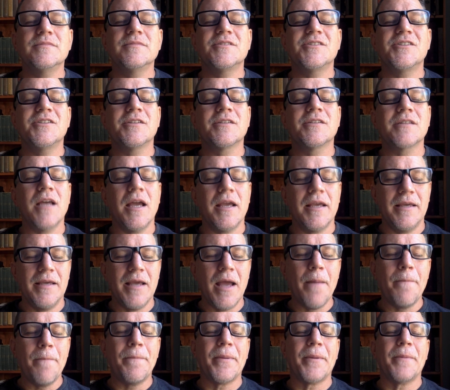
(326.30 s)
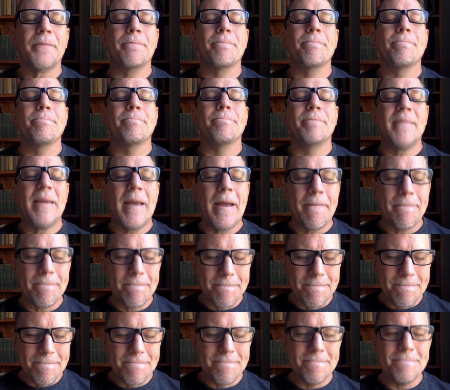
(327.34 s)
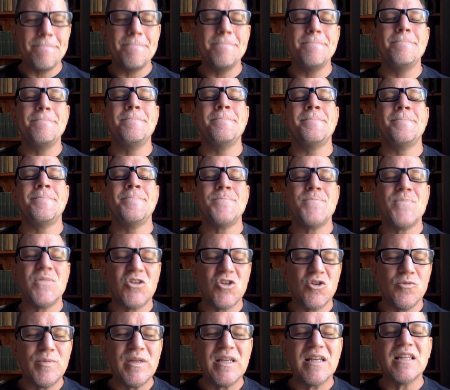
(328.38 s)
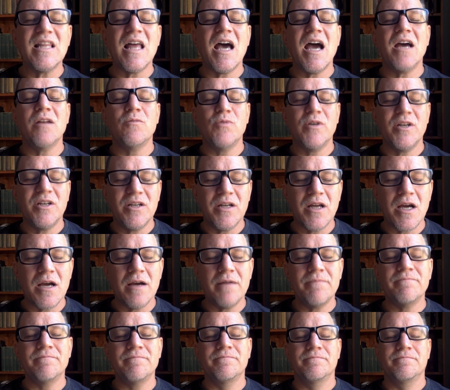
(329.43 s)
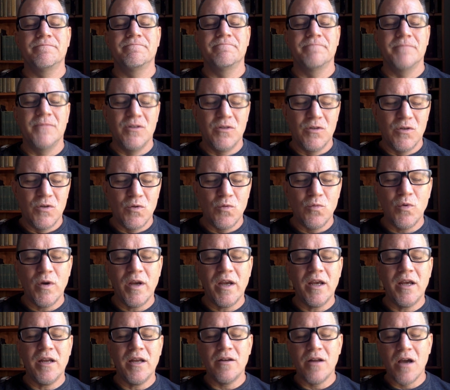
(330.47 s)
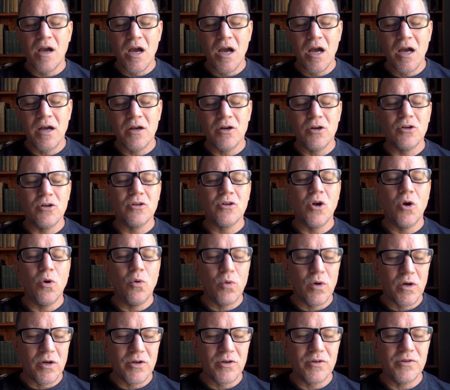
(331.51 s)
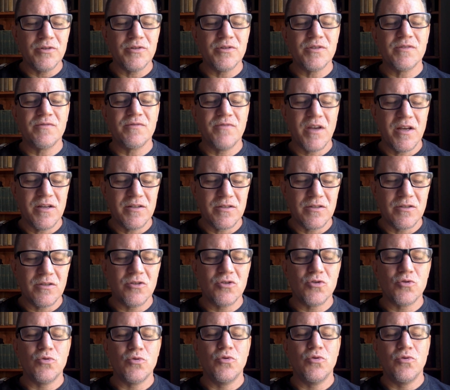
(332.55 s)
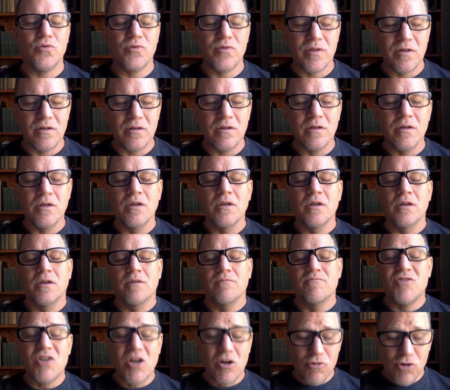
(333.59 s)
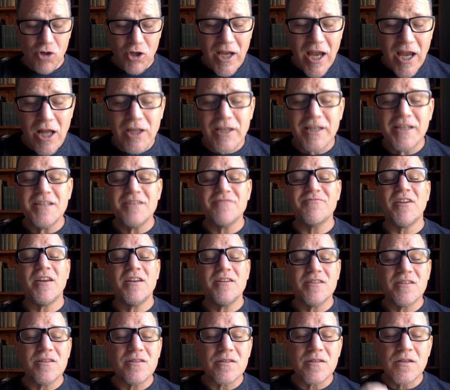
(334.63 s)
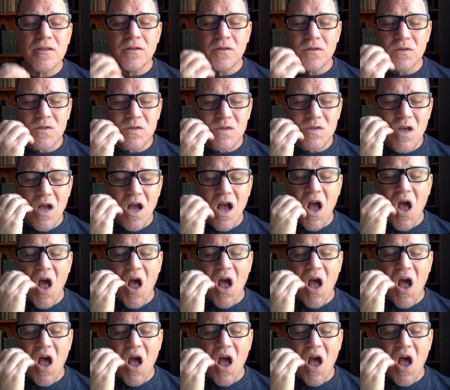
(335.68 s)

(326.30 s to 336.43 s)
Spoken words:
She's like, yep, She'll be glad when her coworkers face the truth, and General Kelly faces his